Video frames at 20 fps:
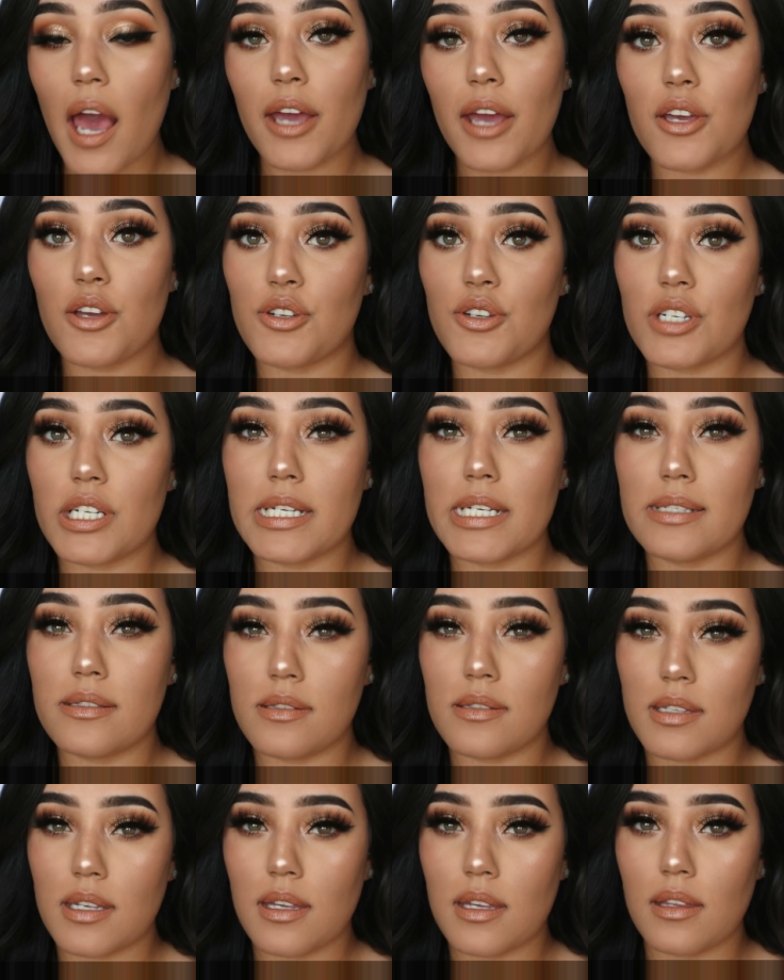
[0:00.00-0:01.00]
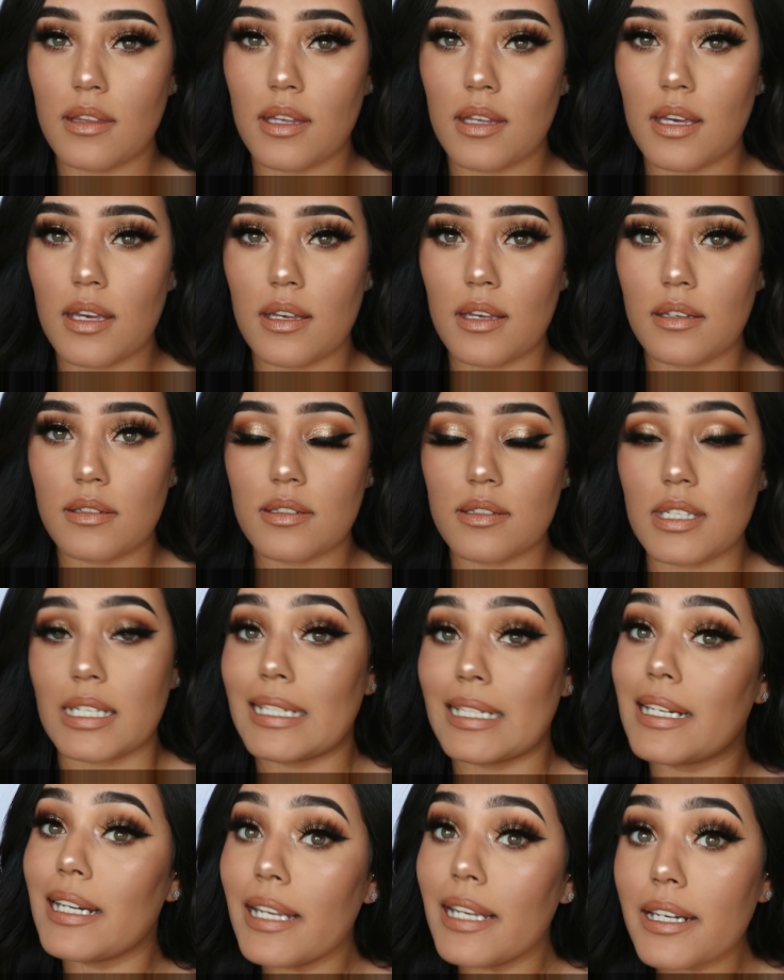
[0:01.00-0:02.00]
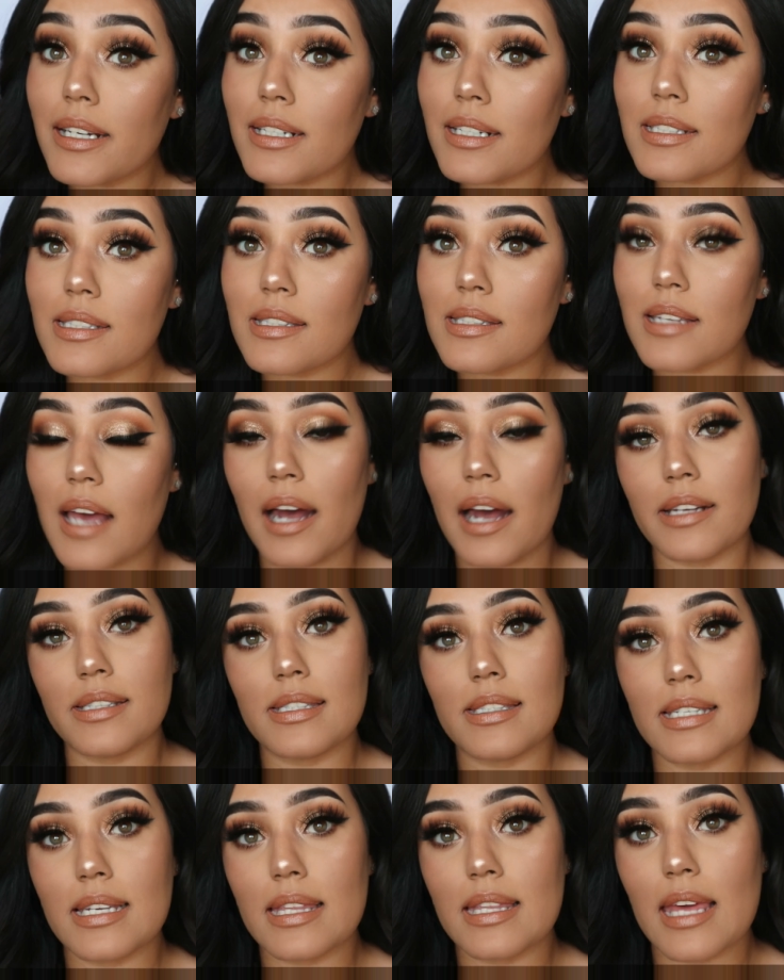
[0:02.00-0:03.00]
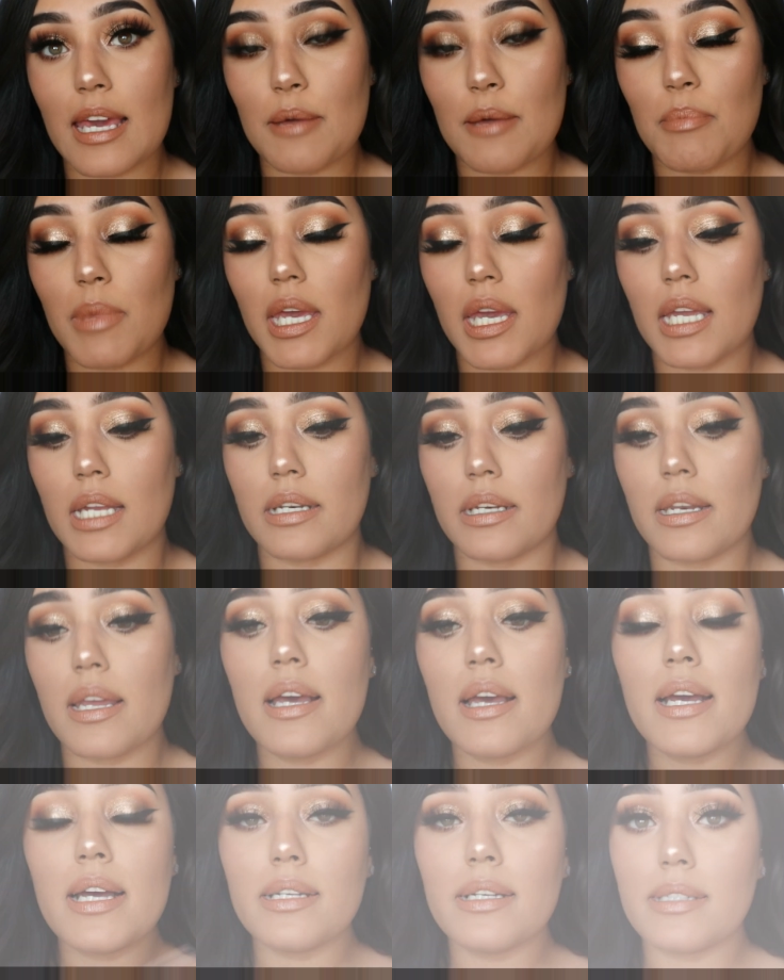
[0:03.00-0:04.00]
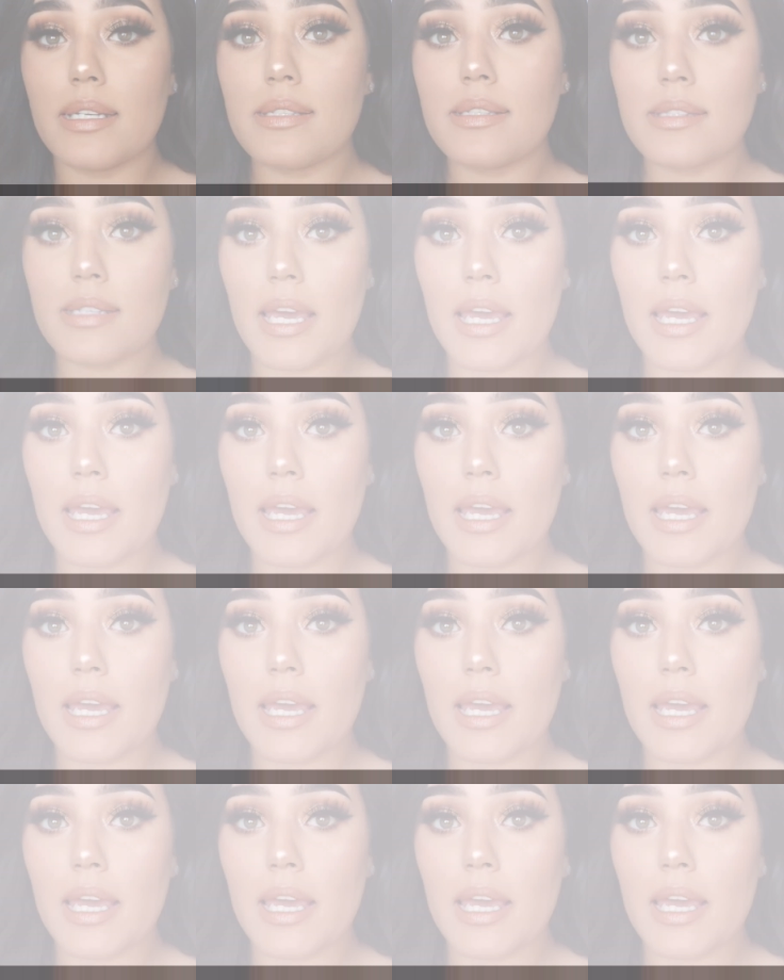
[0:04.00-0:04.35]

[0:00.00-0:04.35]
I usually see these in Clicks, I see them in this